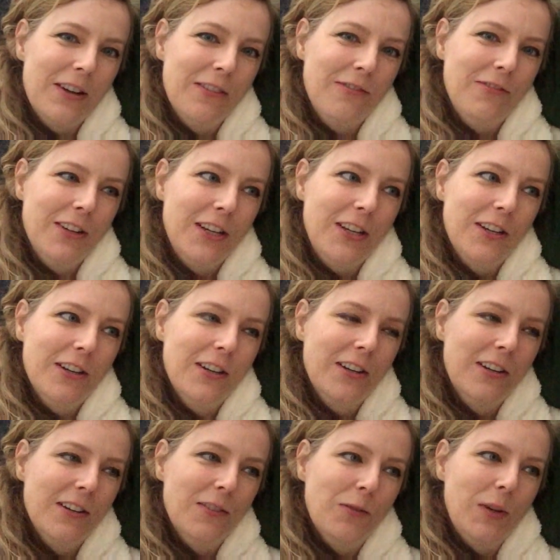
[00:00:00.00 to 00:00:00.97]
I
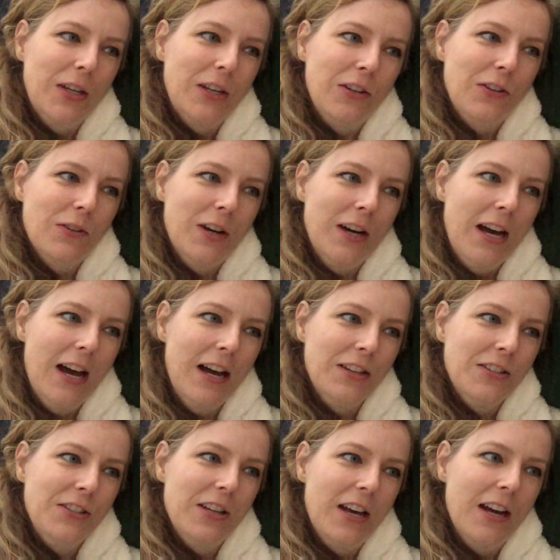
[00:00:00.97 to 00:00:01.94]
figured we could do a
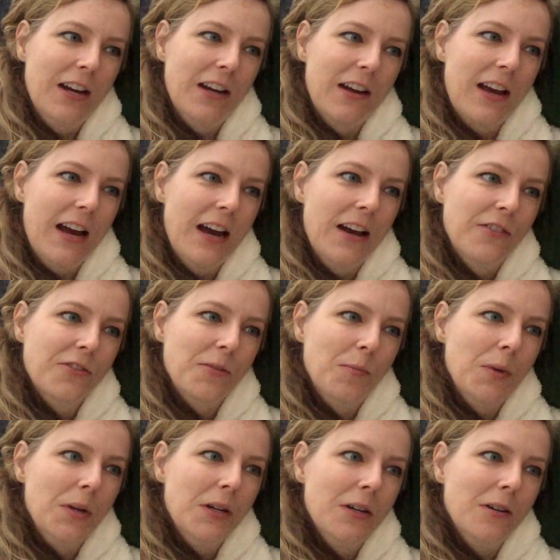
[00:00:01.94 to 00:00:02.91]
hashtag Ask
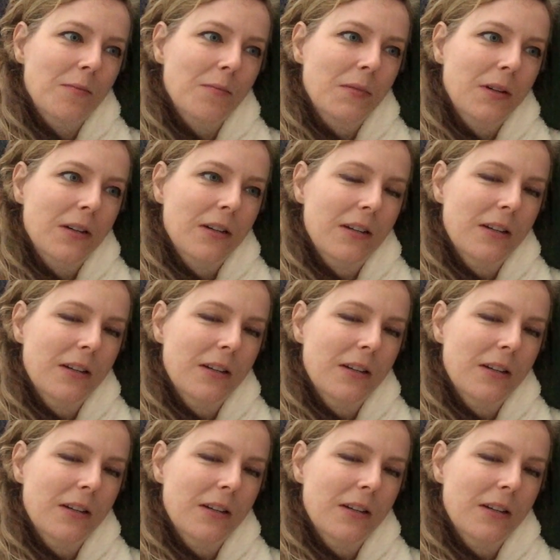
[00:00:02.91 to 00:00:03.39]
Mom